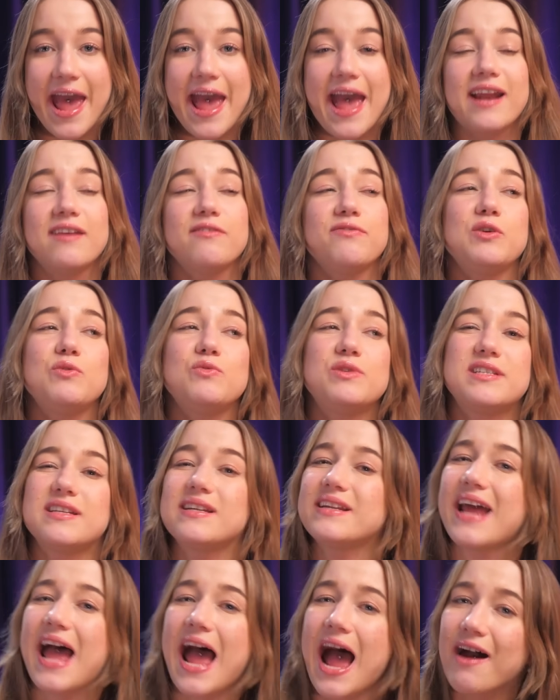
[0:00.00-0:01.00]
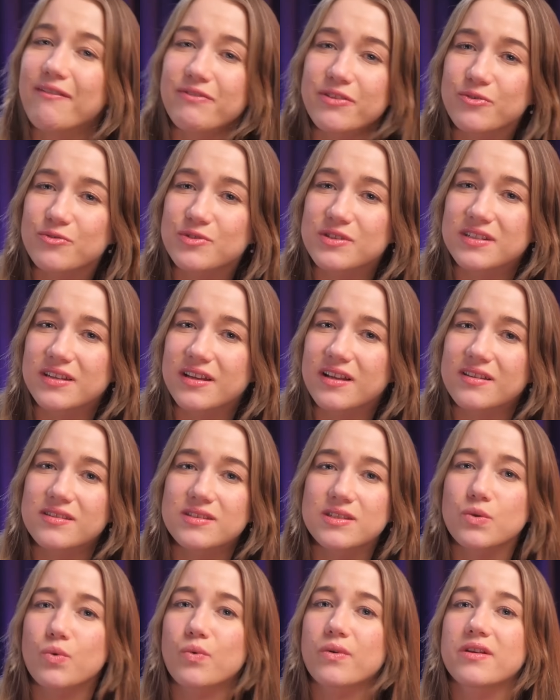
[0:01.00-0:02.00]
And if you didn't have those
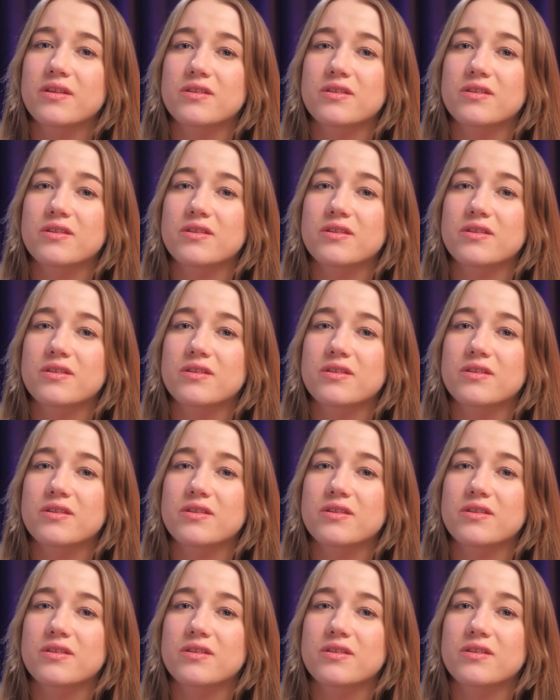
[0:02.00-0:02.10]
skills, you were